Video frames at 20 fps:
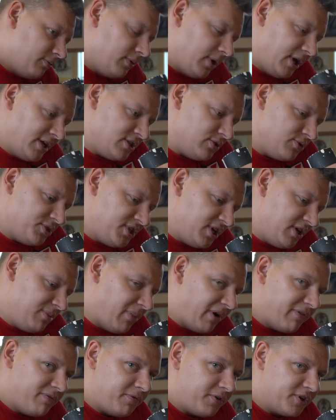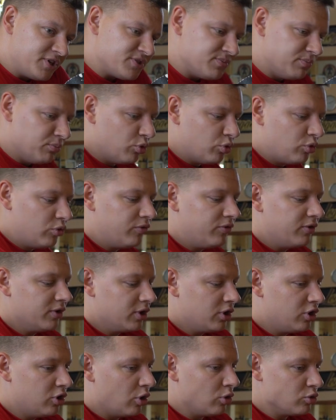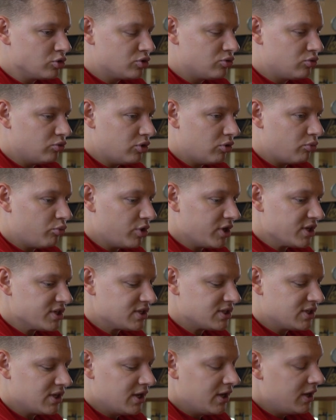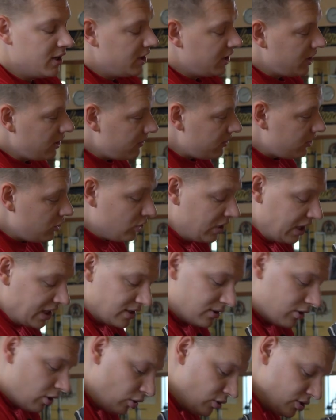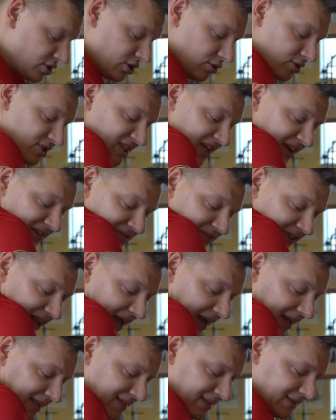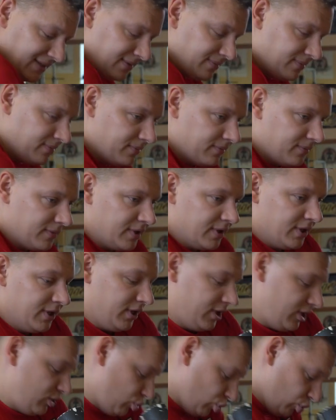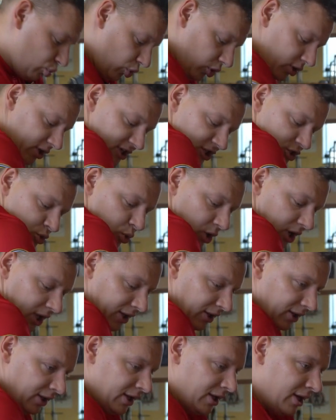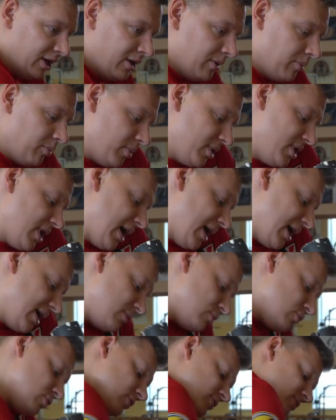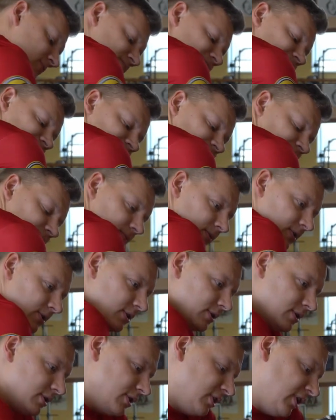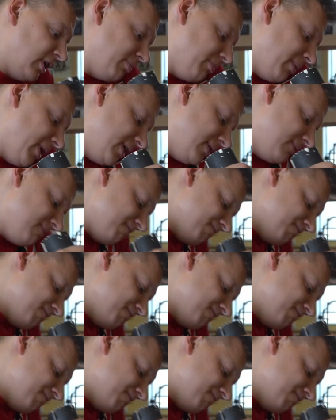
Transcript: As you see, my first move goes through the wrist. You can also stay flat, it will work as well, but I want that my